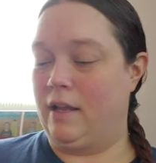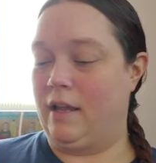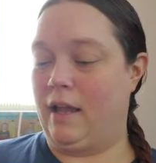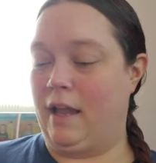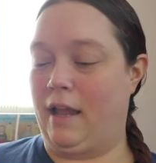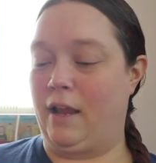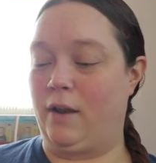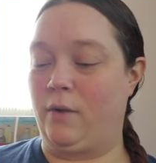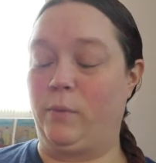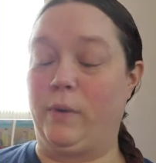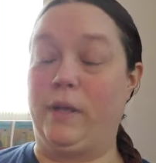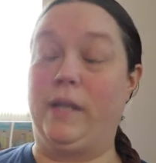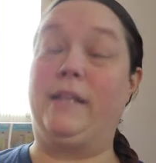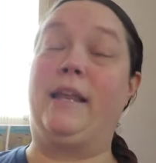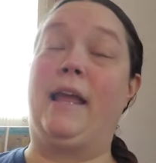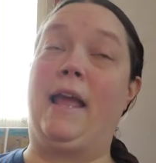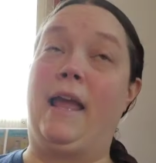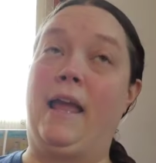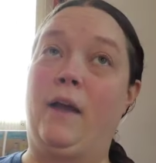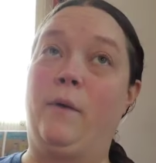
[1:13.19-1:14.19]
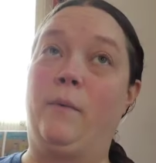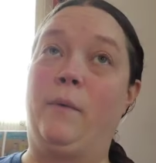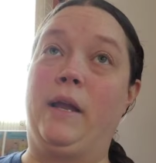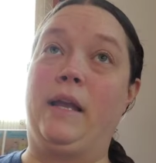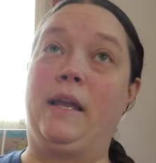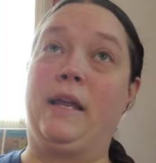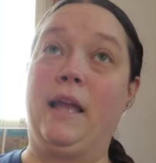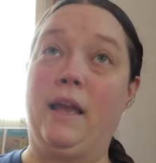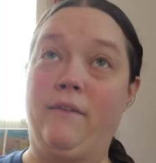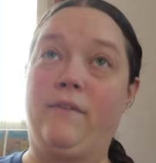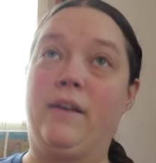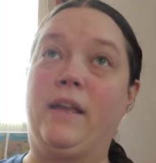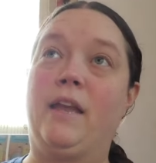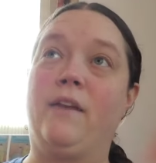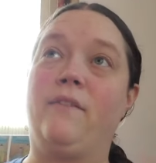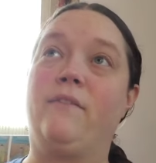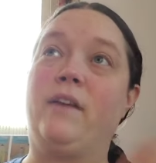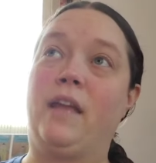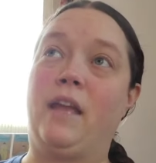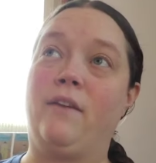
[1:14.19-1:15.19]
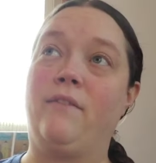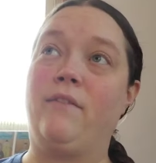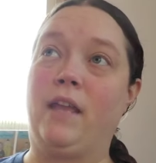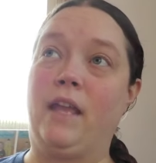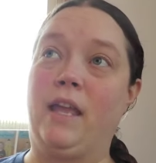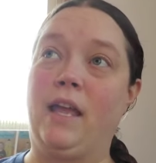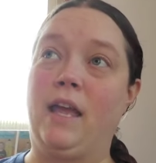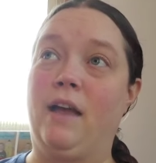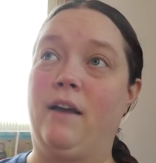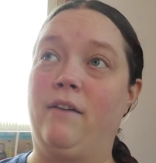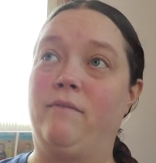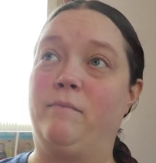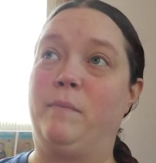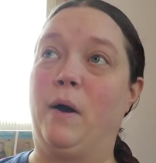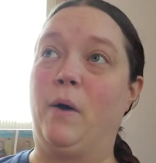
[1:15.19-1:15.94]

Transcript: And we take we give and give and give and give,